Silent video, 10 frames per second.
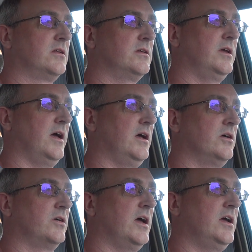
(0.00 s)
Yeah,
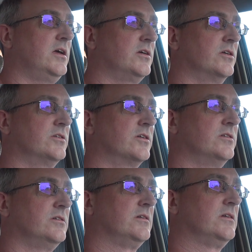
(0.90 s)
okay, good, good, good.
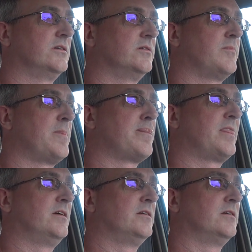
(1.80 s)

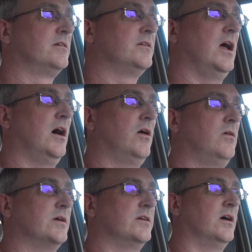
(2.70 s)
Now,
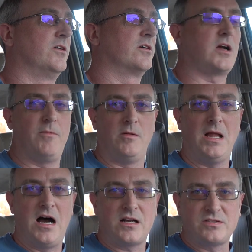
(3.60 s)
in another couple of
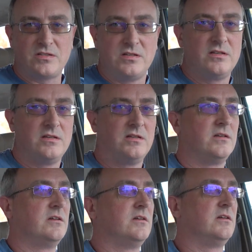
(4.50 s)
blocks,
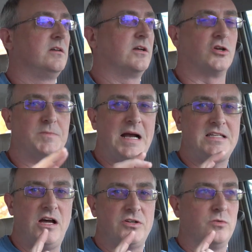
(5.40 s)
it goes back
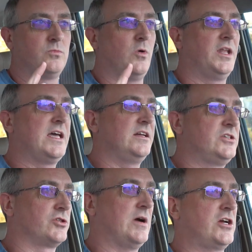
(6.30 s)
down to one lane in
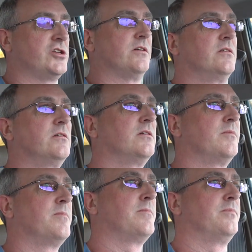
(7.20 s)
each direction.
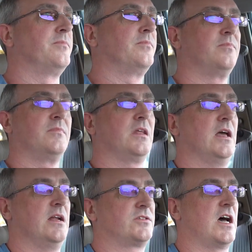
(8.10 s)

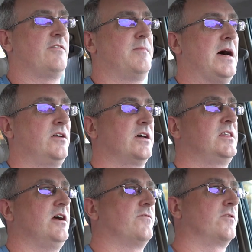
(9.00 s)
And it's kind of a bottleneck
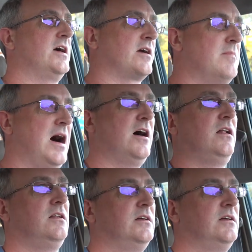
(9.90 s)
there, and for like a mile,